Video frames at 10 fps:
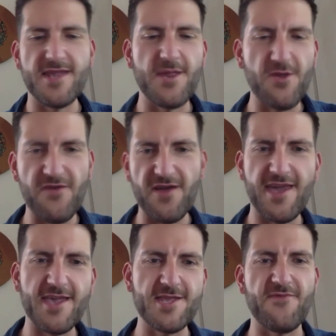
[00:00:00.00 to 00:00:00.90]
I know you've got
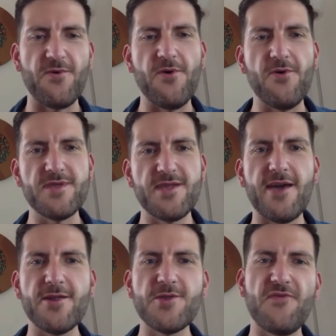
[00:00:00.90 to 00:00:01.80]
kids of your own. So
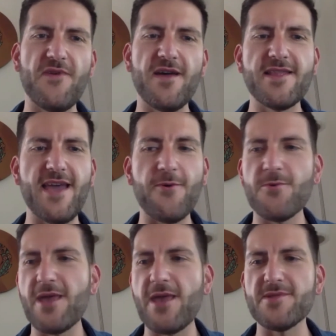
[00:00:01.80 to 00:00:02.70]
how
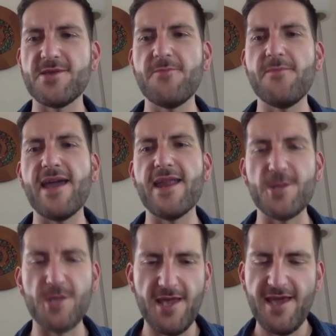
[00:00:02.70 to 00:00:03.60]
were you able to manage